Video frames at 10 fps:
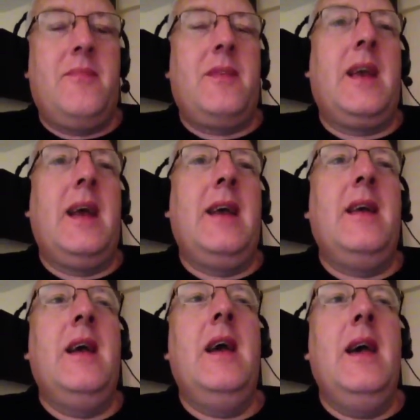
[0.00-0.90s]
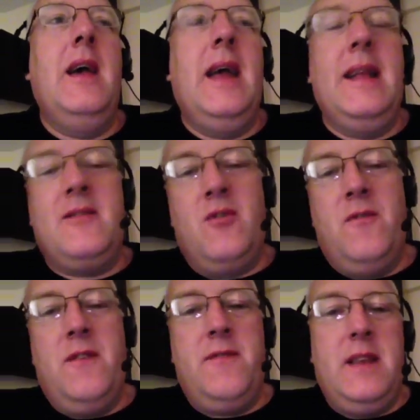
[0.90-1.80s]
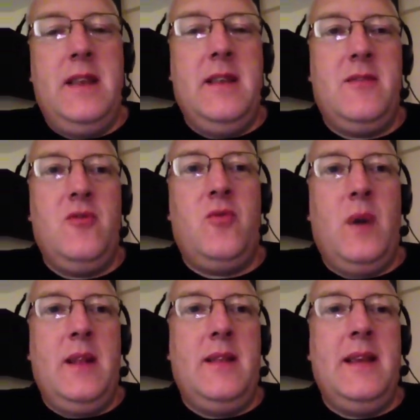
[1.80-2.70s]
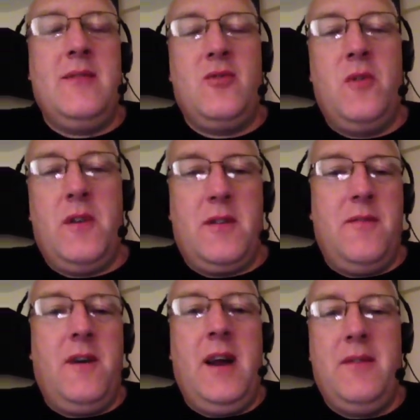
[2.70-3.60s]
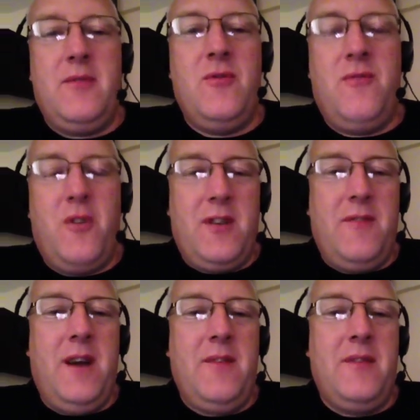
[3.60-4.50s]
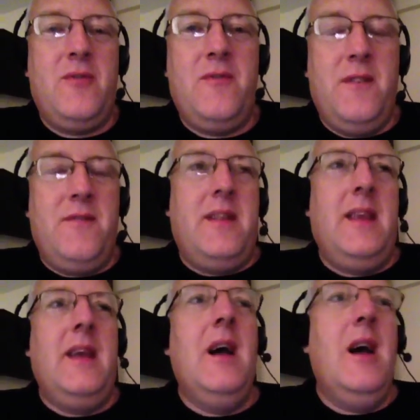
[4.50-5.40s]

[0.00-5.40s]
Okay, it's 2:15, it's 2:20, it's 2:35, it's 2:45, it's 2:50.